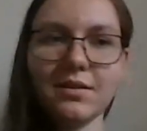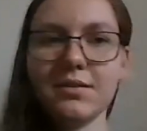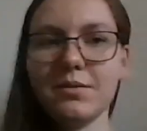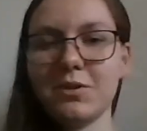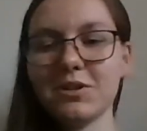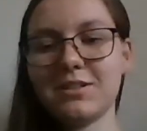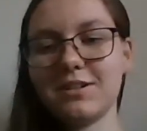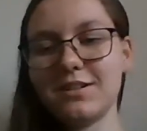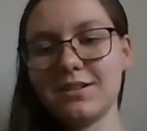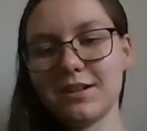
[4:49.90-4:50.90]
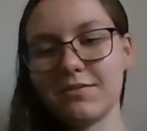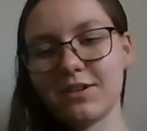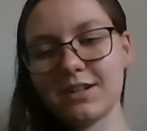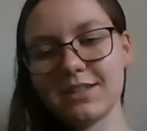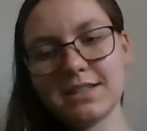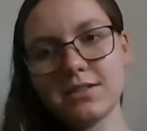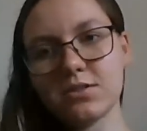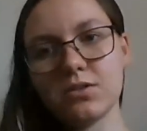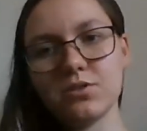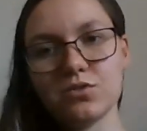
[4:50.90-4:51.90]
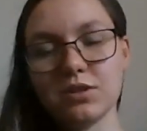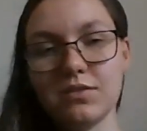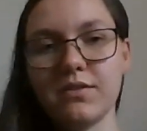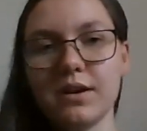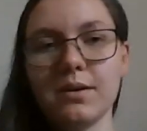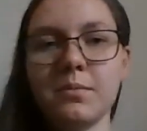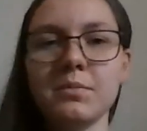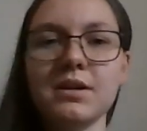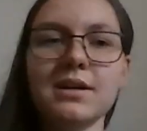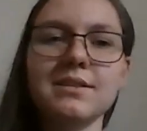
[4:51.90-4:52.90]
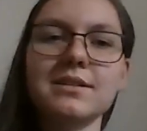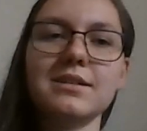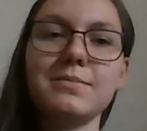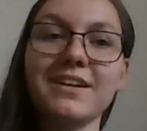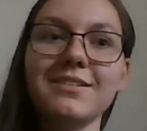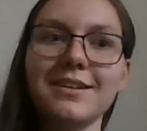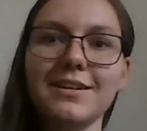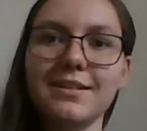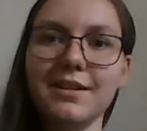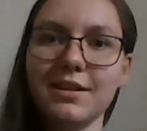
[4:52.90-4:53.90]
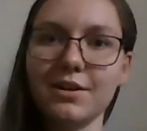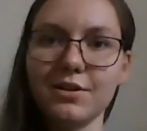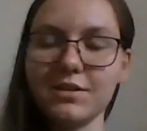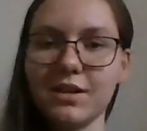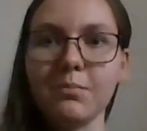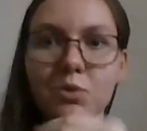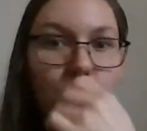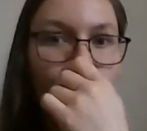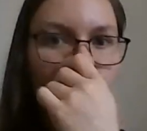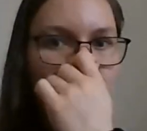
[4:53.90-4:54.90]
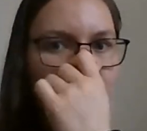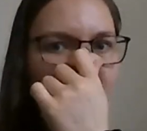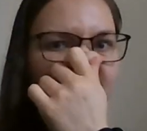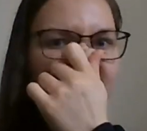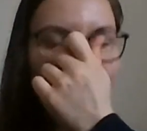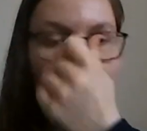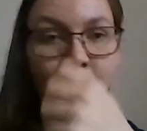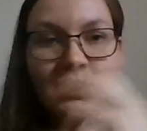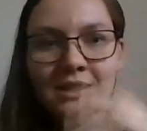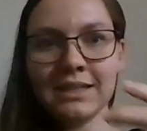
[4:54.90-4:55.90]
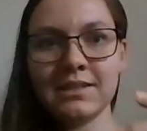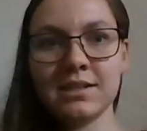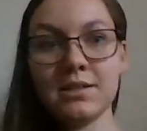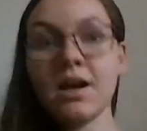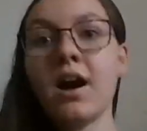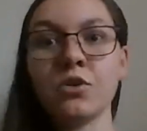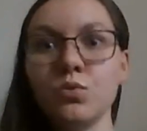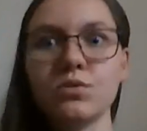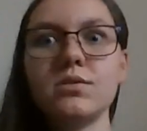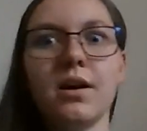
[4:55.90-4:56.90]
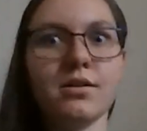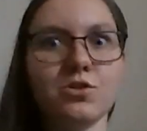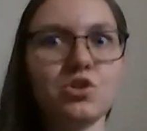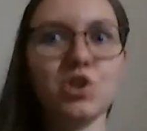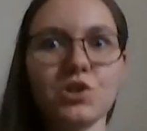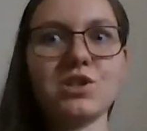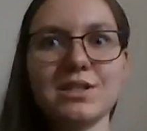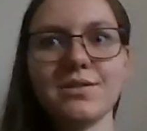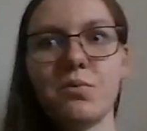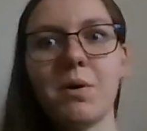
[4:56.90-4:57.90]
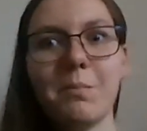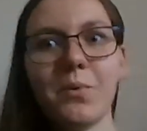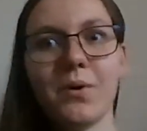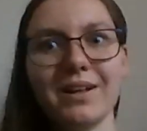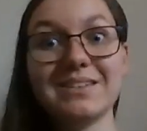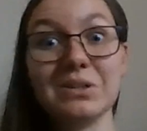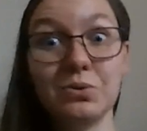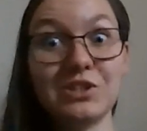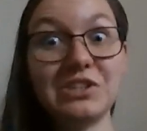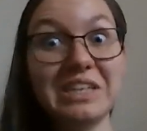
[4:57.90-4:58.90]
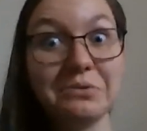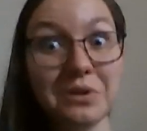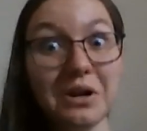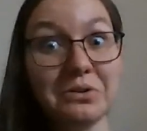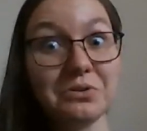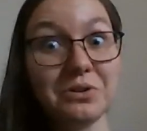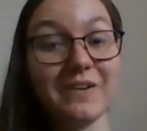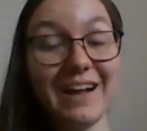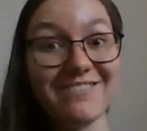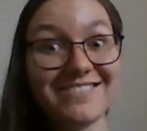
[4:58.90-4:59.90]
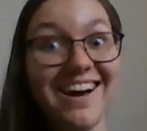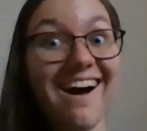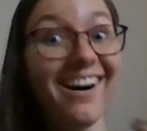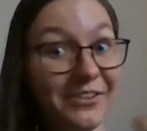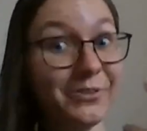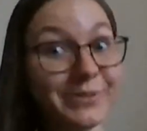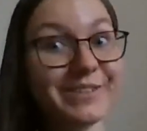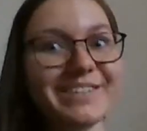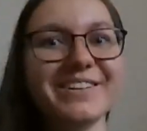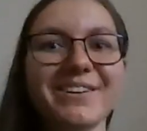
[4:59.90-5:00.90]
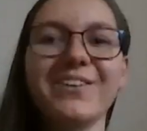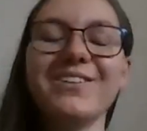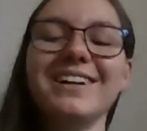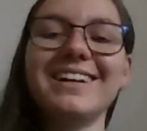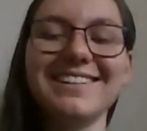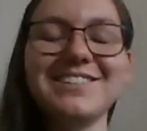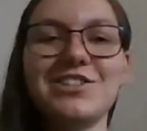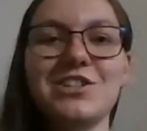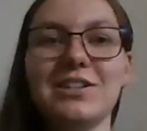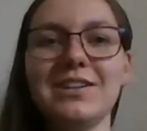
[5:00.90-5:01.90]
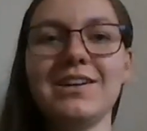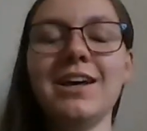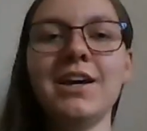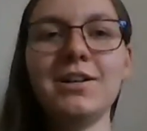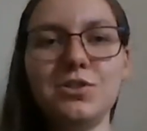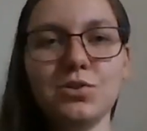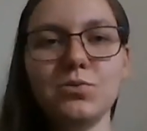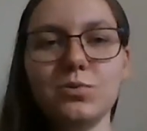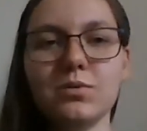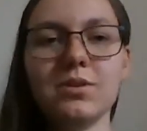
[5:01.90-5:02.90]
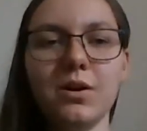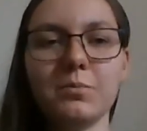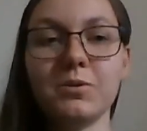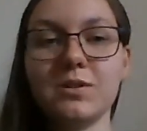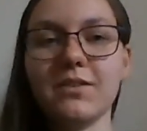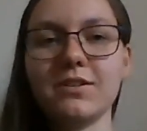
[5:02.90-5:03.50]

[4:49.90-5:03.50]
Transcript: the Monastery de San Francisco is really fun because it's speculated that there are some doors that would lead to tunnels to other churches at one point. So secret underground tunnels, y'all, in addition to almost